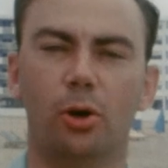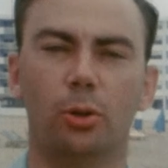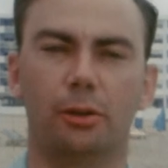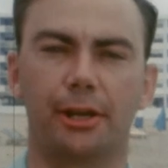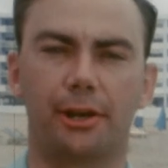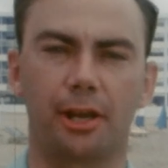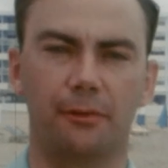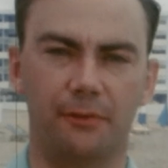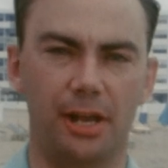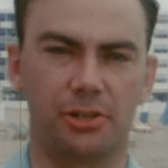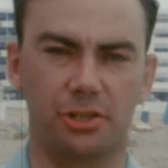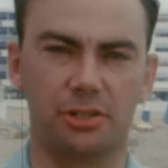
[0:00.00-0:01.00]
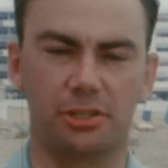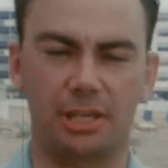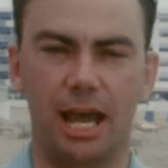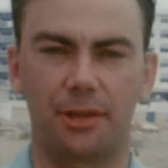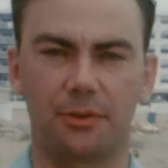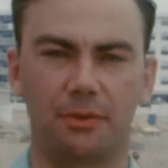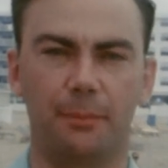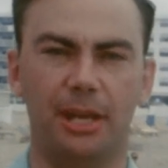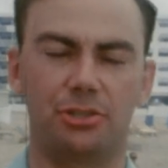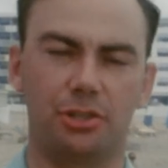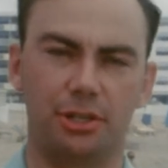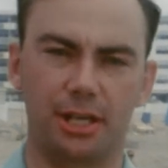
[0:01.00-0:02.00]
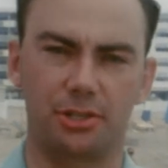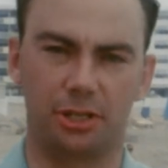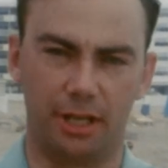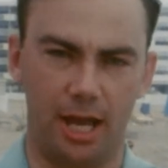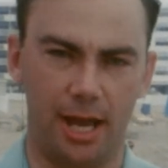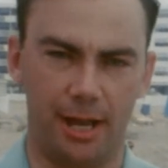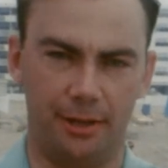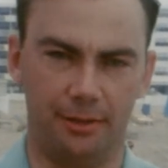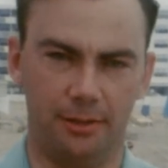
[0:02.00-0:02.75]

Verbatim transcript: to hold their convention south of the Mason-Dixon line,